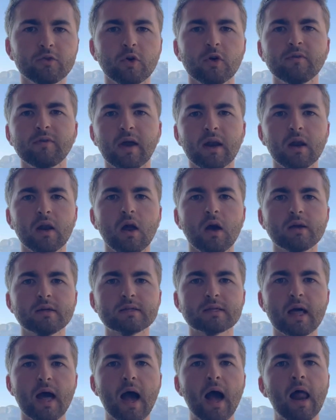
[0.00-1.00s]
I've
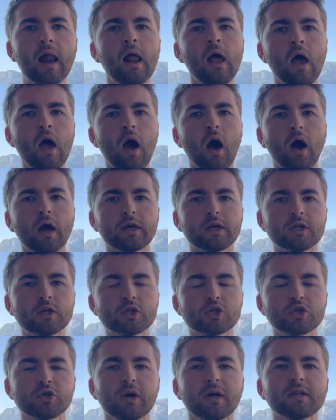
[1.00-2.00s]
analysed that, I can
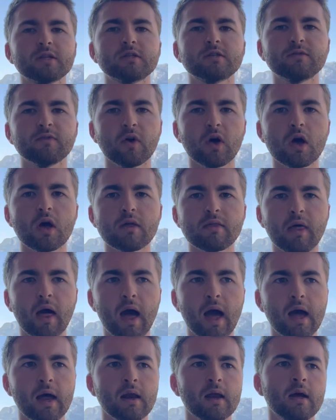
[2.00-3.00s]
transfer
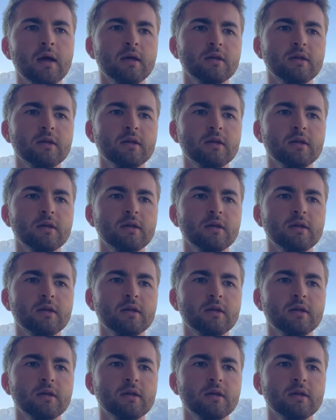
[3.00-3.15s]
that